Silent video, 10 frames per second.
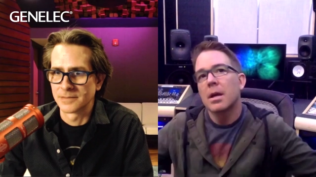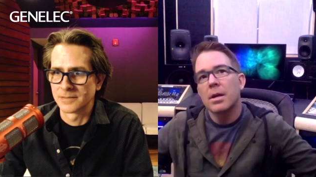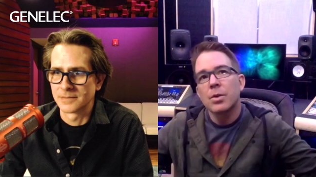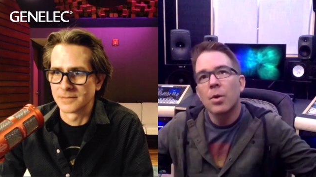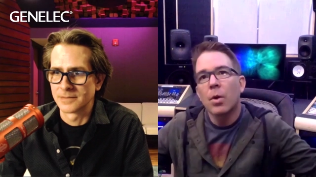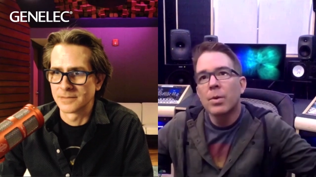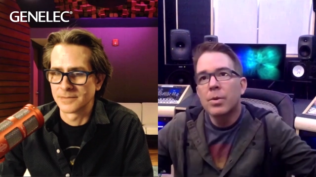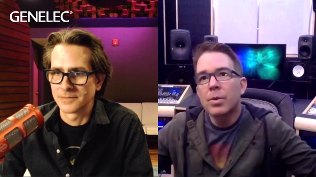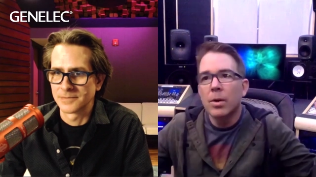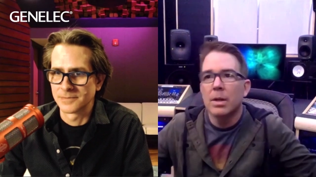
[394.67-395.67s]
Speaker 1: "You know, when you
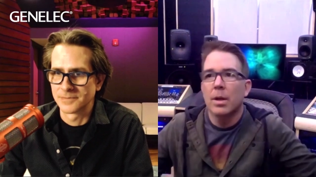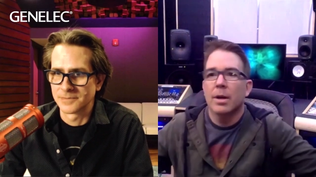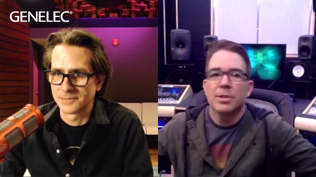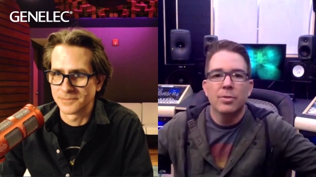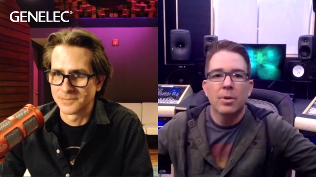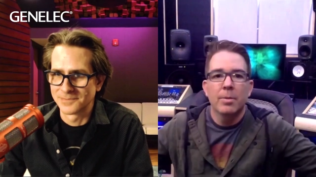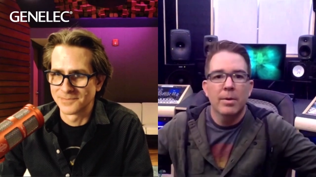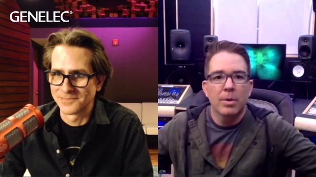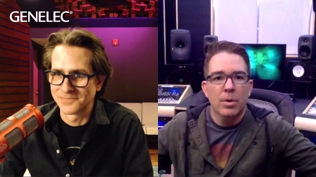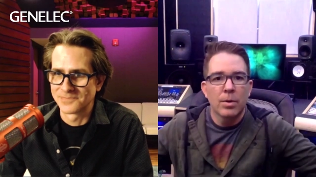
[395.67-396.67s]
go to a large format
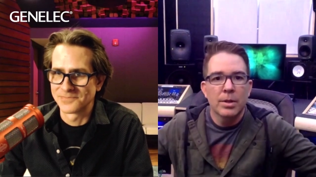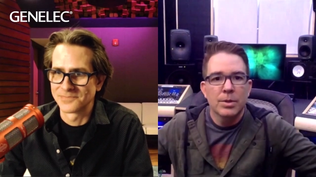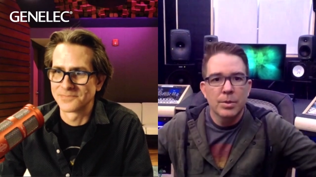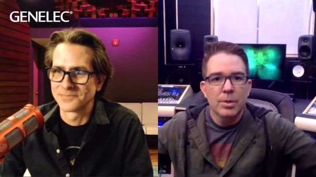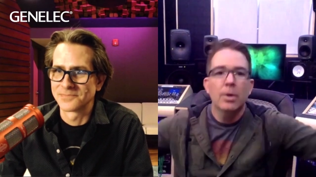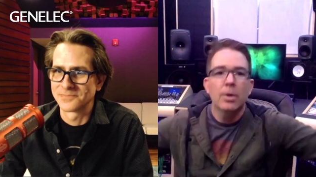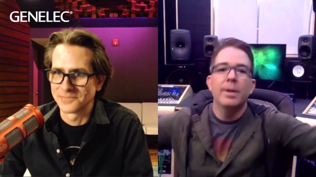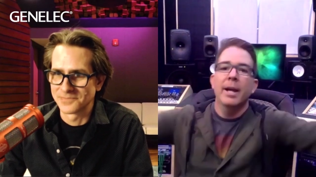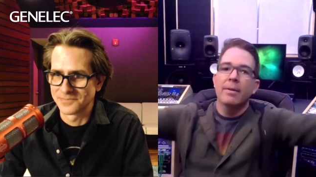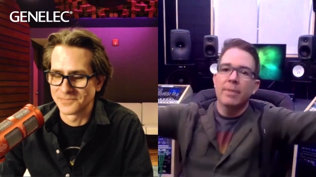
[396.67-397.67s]
recording studio and they
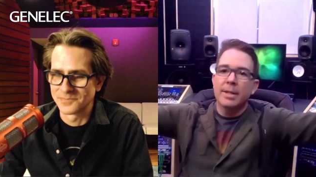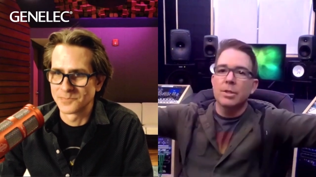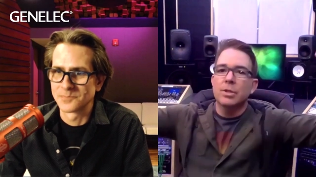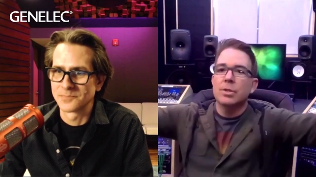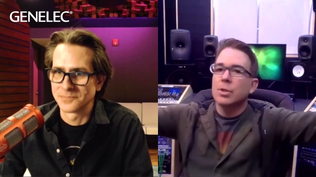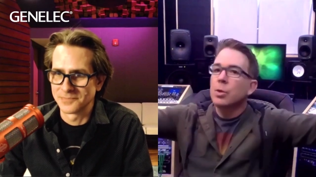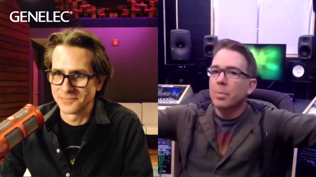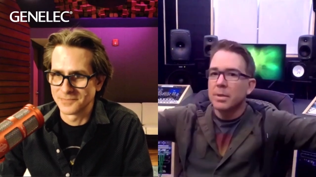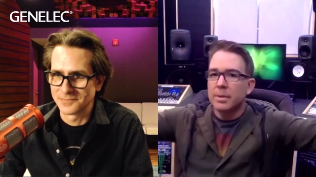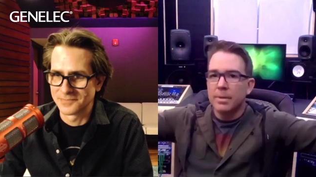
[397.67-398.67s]
have like the
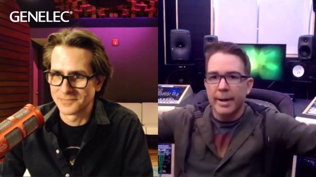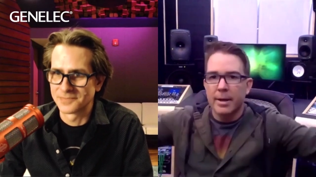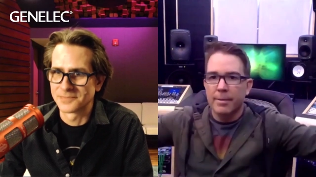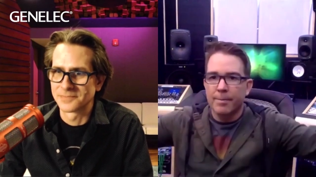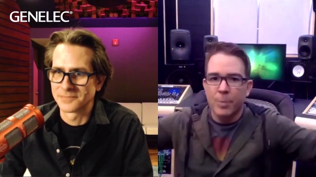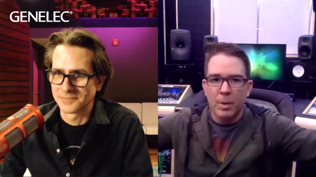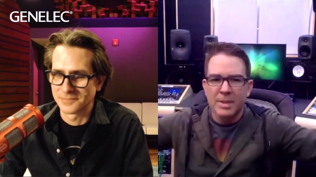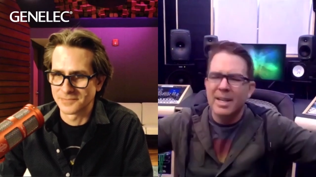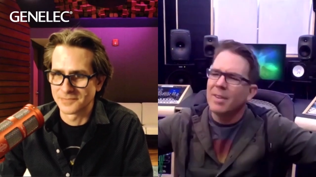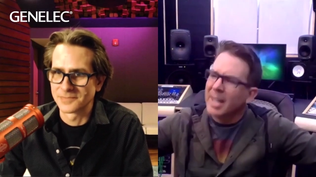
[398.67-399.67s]
super like the ones
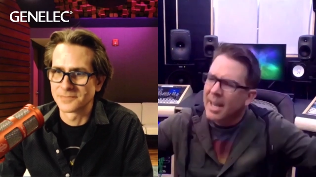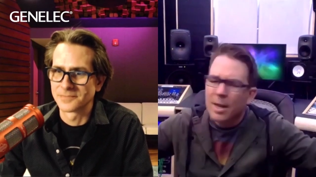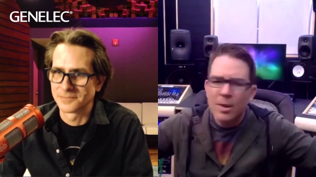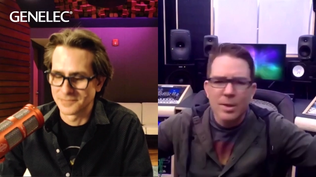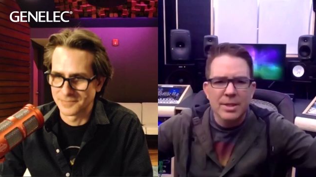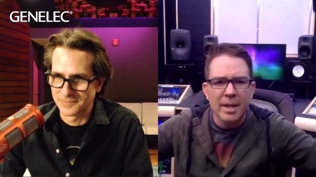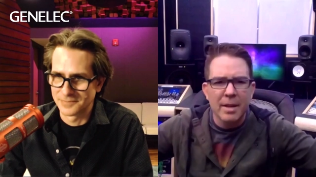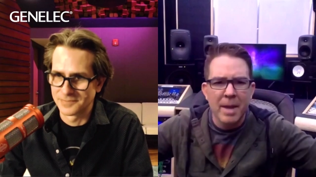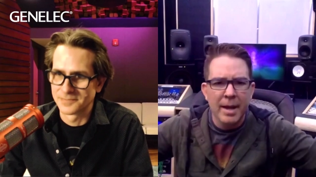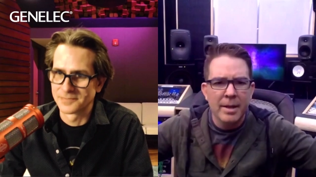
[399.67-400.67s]
that have a killer set of
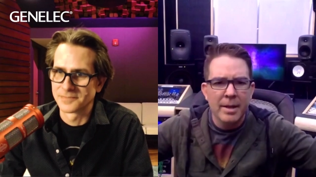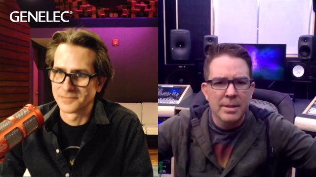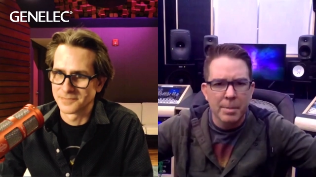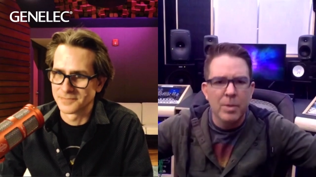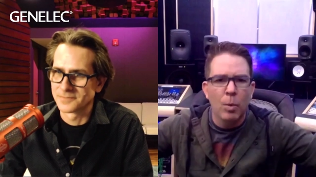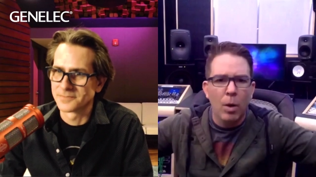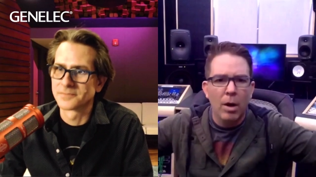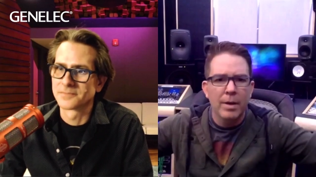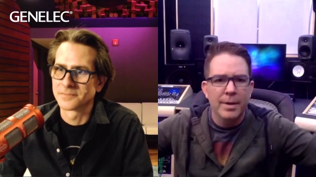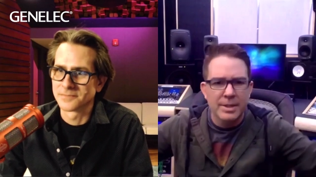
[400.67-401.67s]
mains up in the
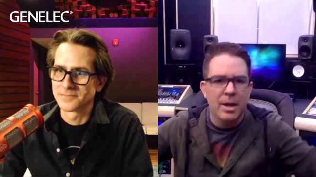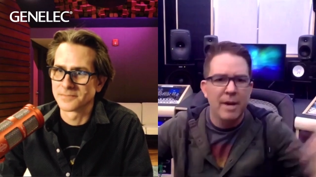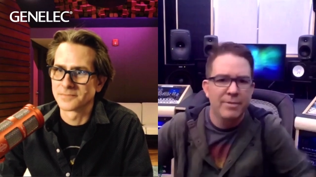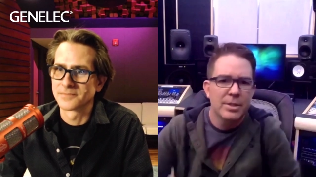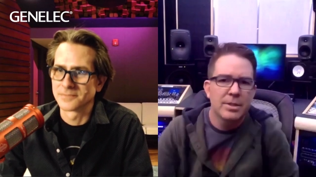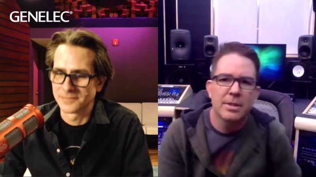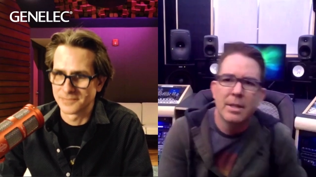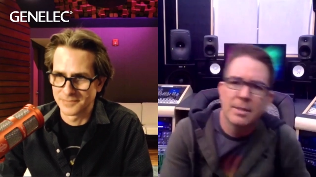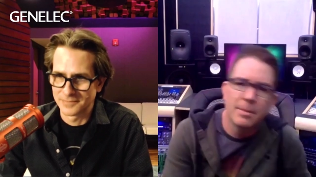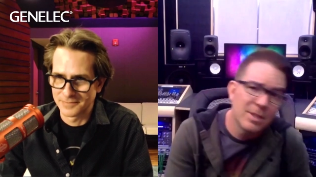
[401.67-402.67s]
wall and the soffits,
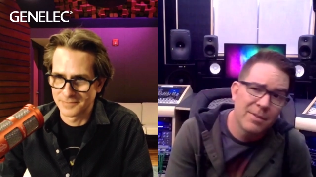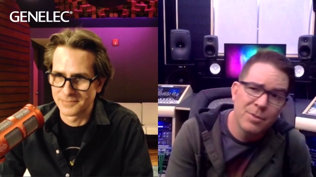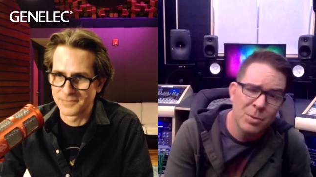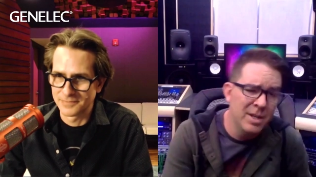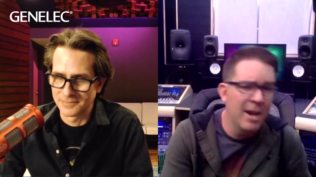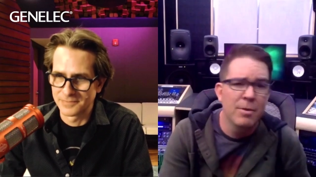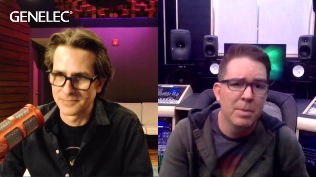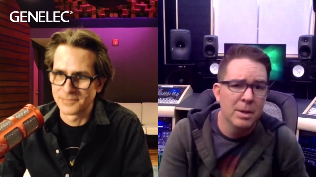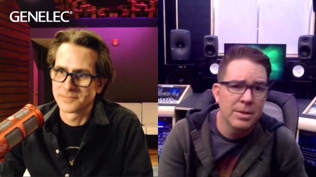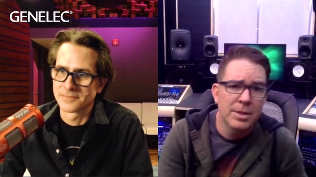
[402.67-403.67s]
some stuff you would never
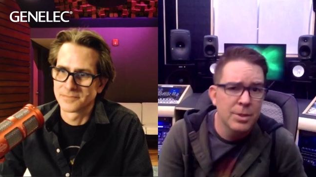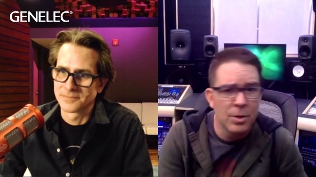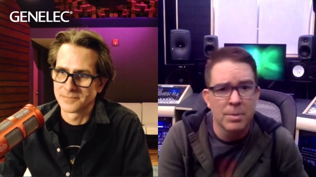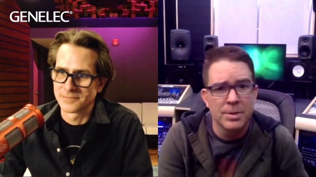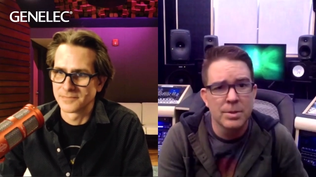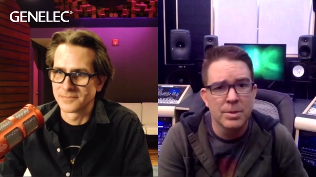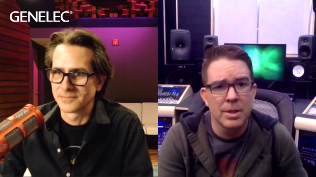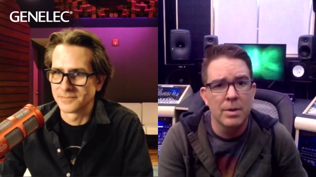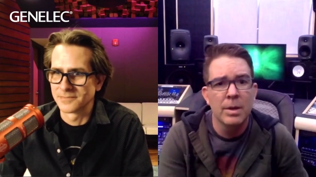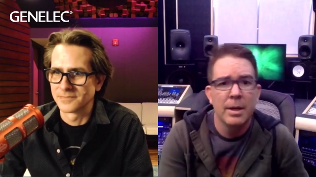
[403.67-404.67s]
build in your home
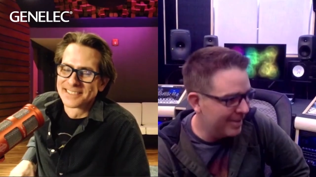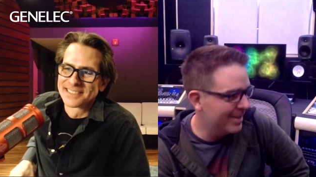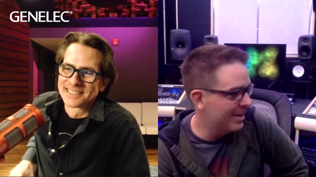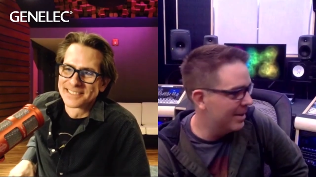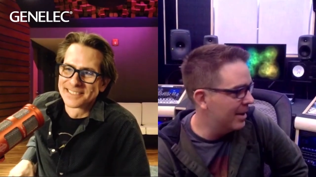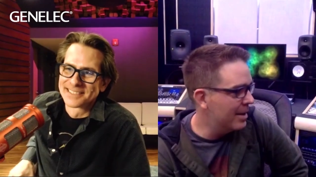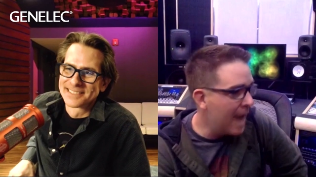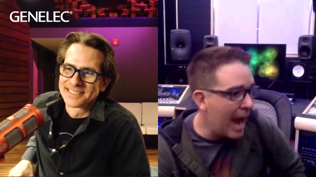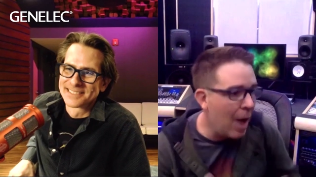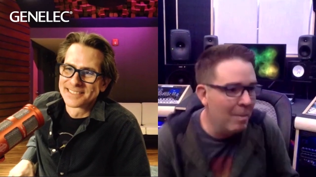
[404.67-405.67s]
studio.
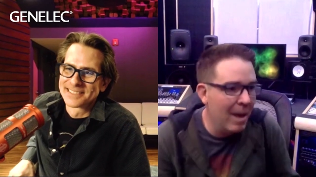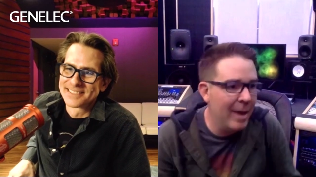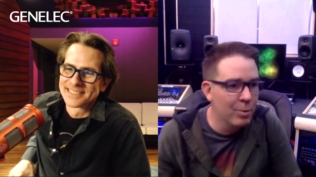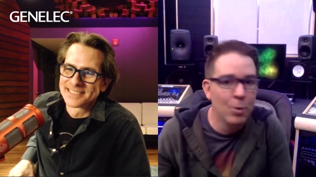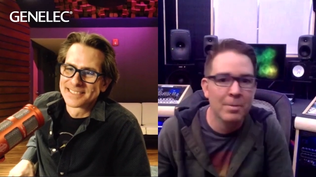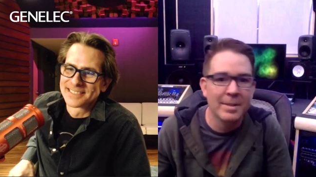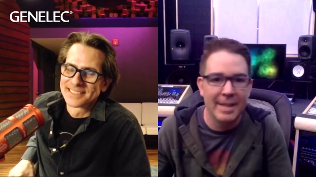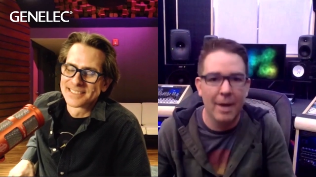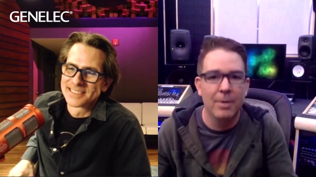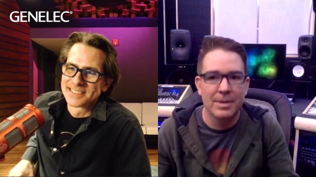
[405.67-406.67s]
Now my room
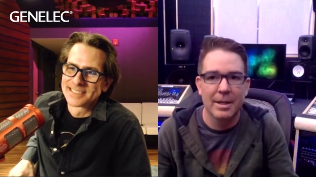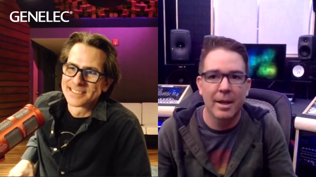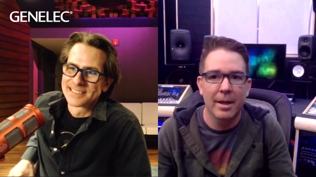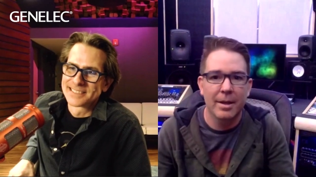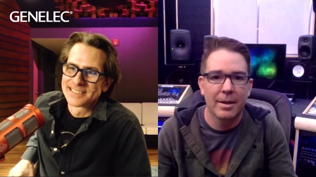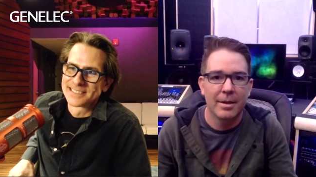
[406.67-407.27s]
sounds like